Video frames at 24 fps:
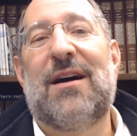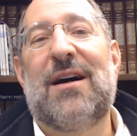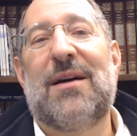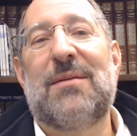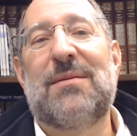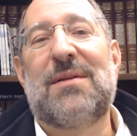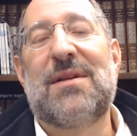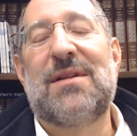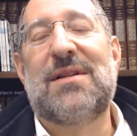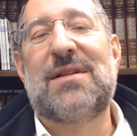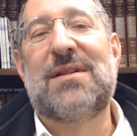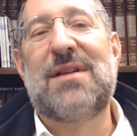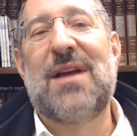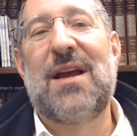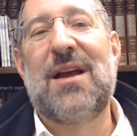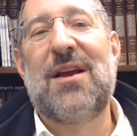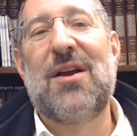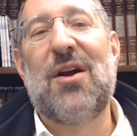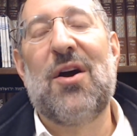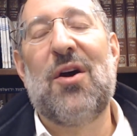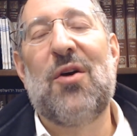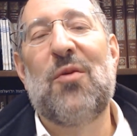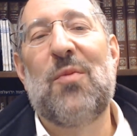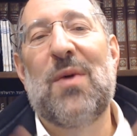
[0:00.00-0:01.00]
to say,
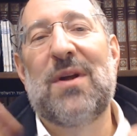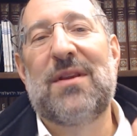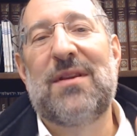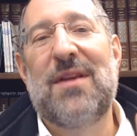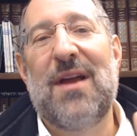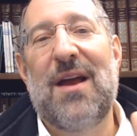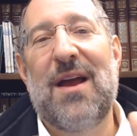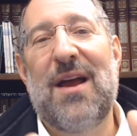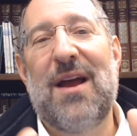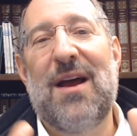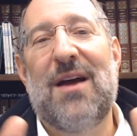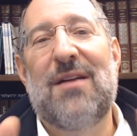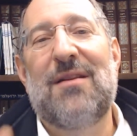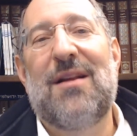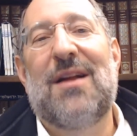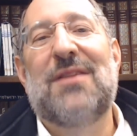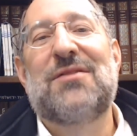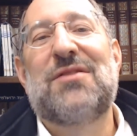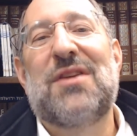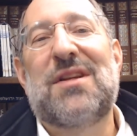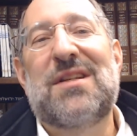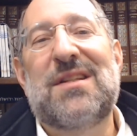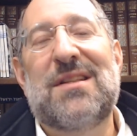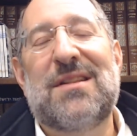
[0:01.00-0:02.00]
oh, what the hell, I'll
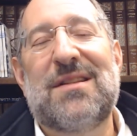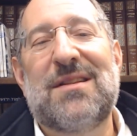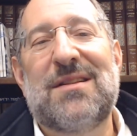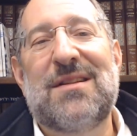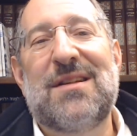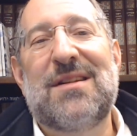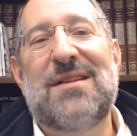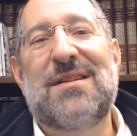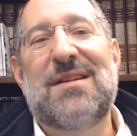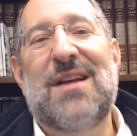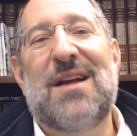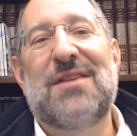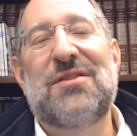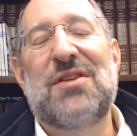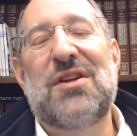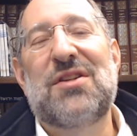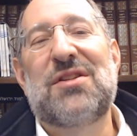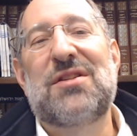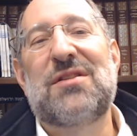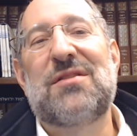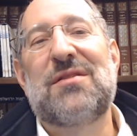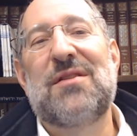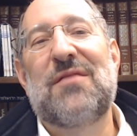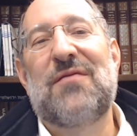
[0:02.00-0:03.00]
just,
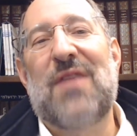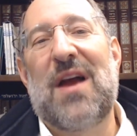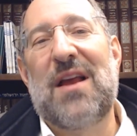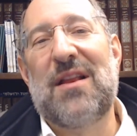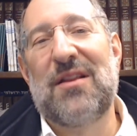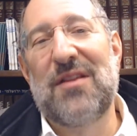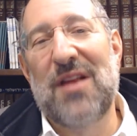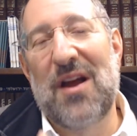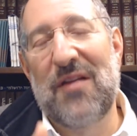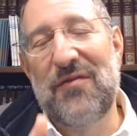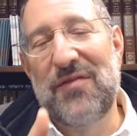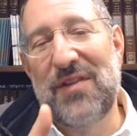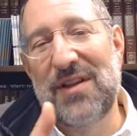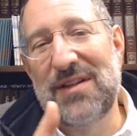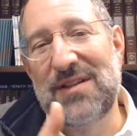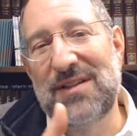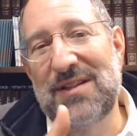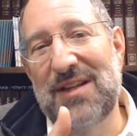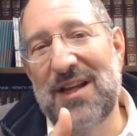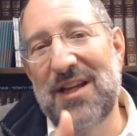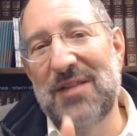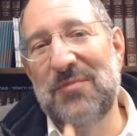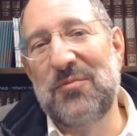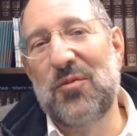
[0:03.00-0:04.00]
if I love this
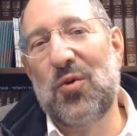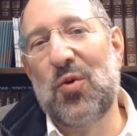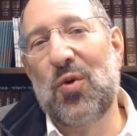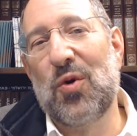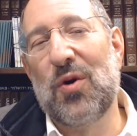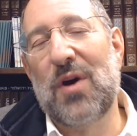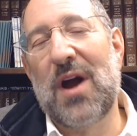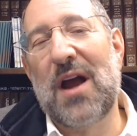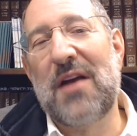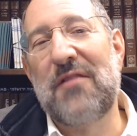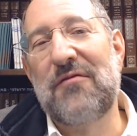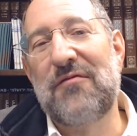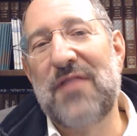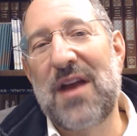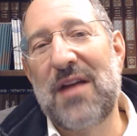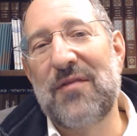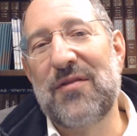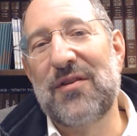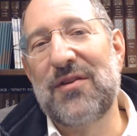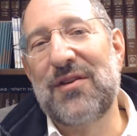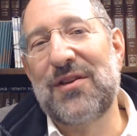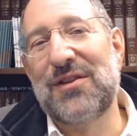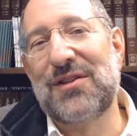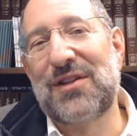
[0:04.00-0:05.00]
kid more, I
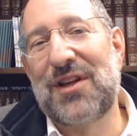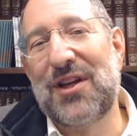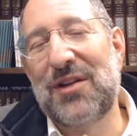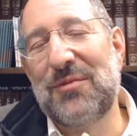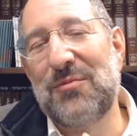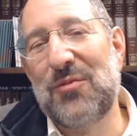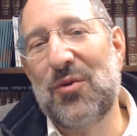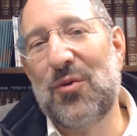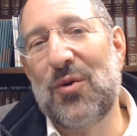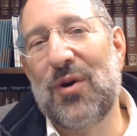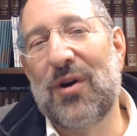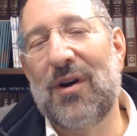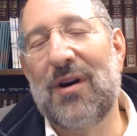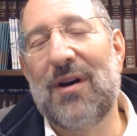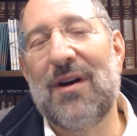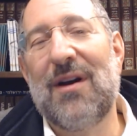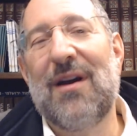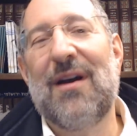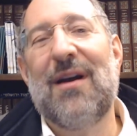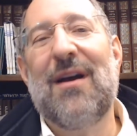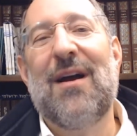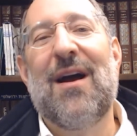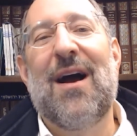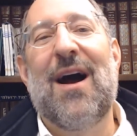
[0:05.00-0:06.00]
favor this kid more,
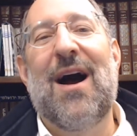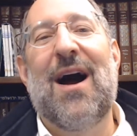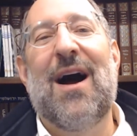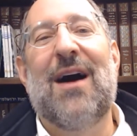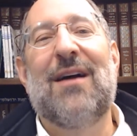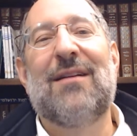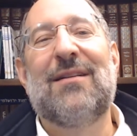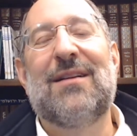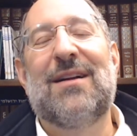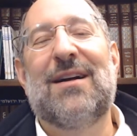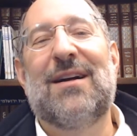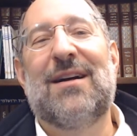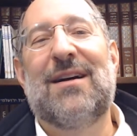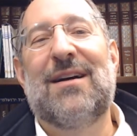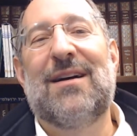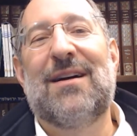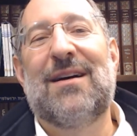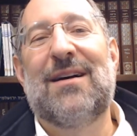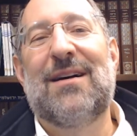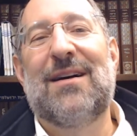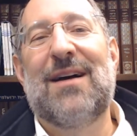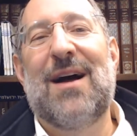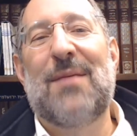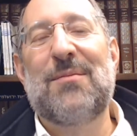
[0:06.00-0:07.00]

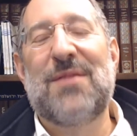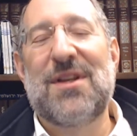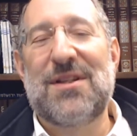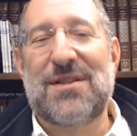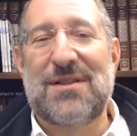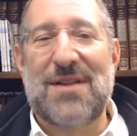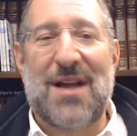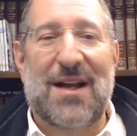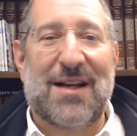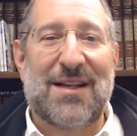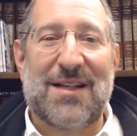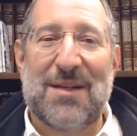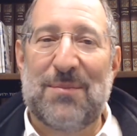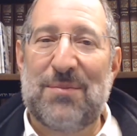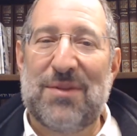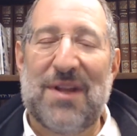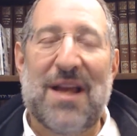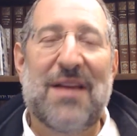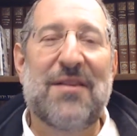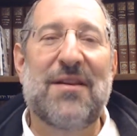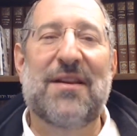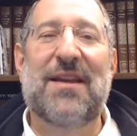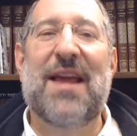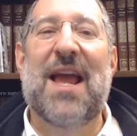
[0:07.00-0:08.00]
I'm just not going to
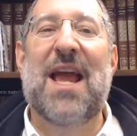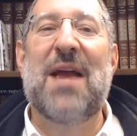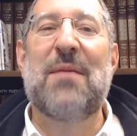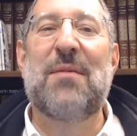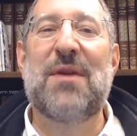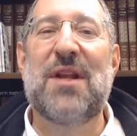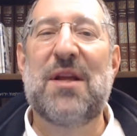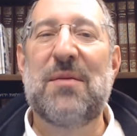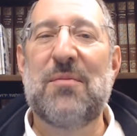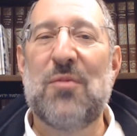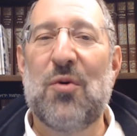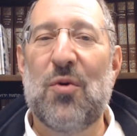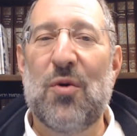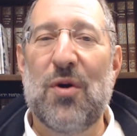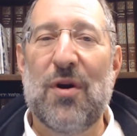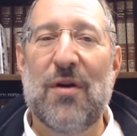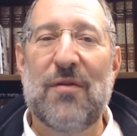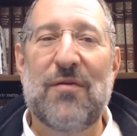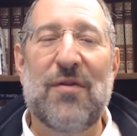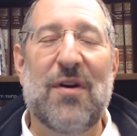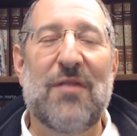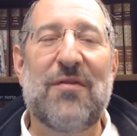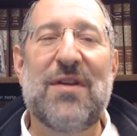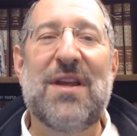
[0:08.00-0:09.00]
play the game anymore
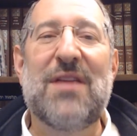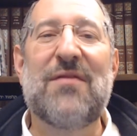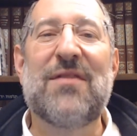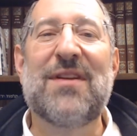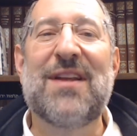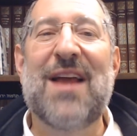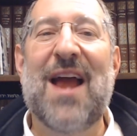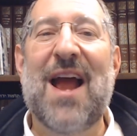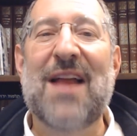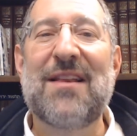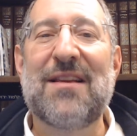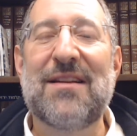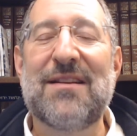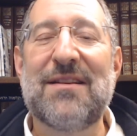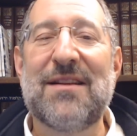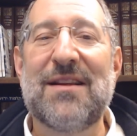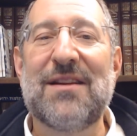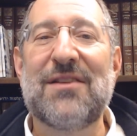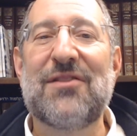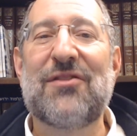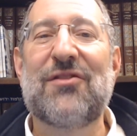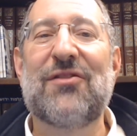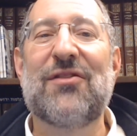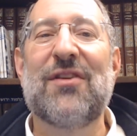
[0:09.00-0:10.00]
of
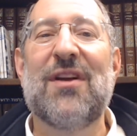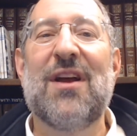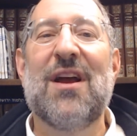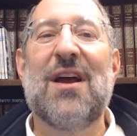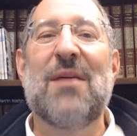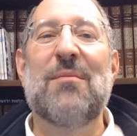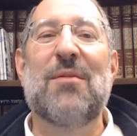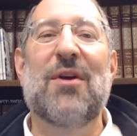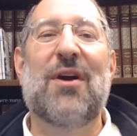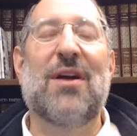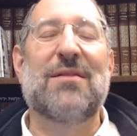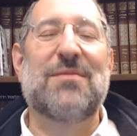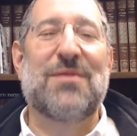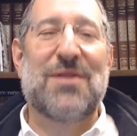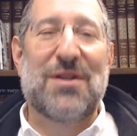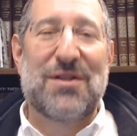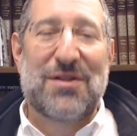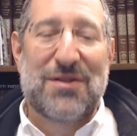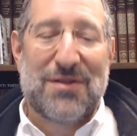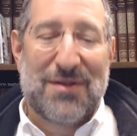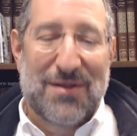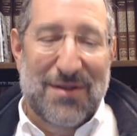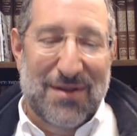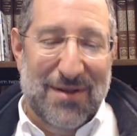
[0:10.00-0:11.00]
even-handedness, because just,
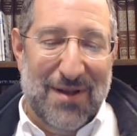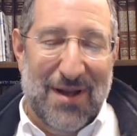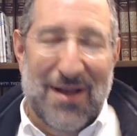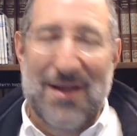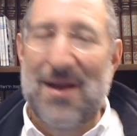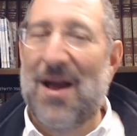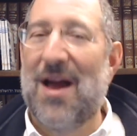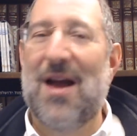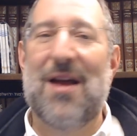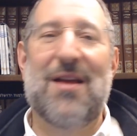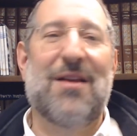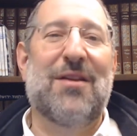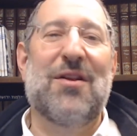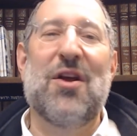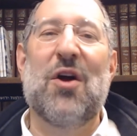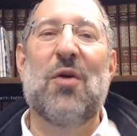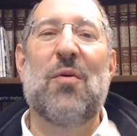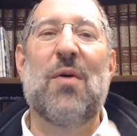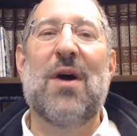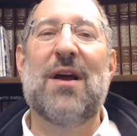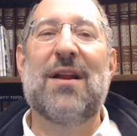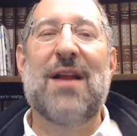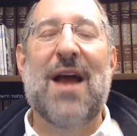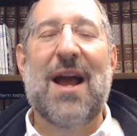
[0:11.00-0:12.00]
you know
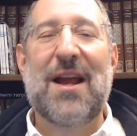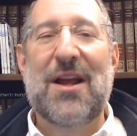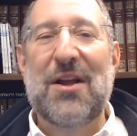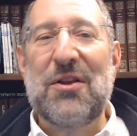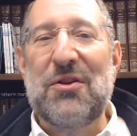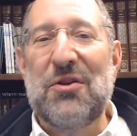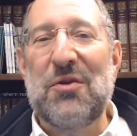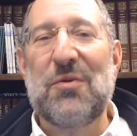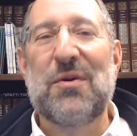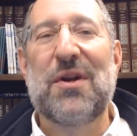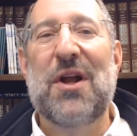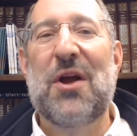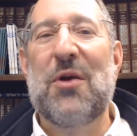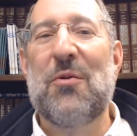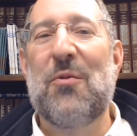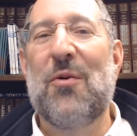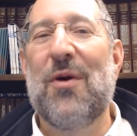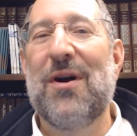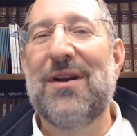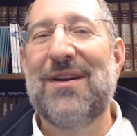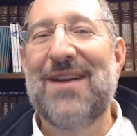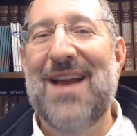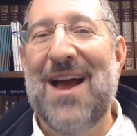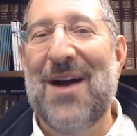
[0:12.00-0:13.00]
what, I can do what I
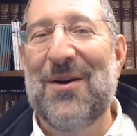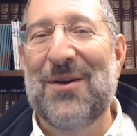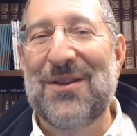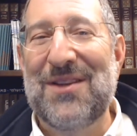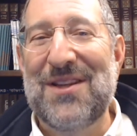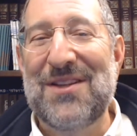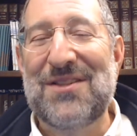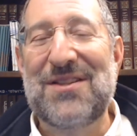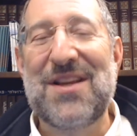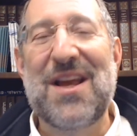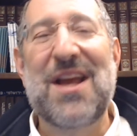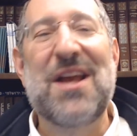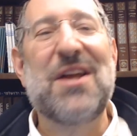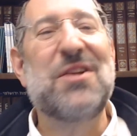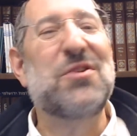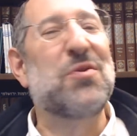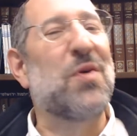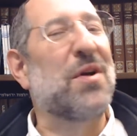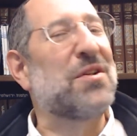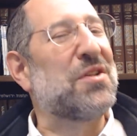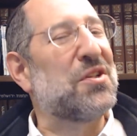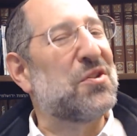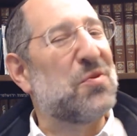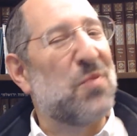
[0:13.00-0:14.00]
want now at this age, or
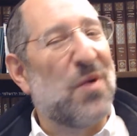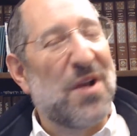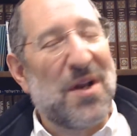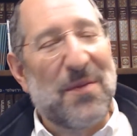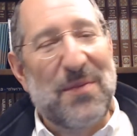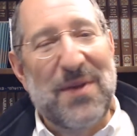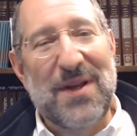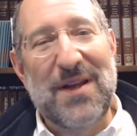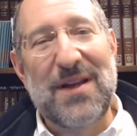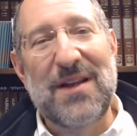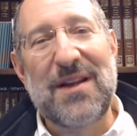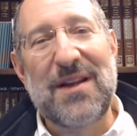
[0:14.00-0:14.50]
I just want to be at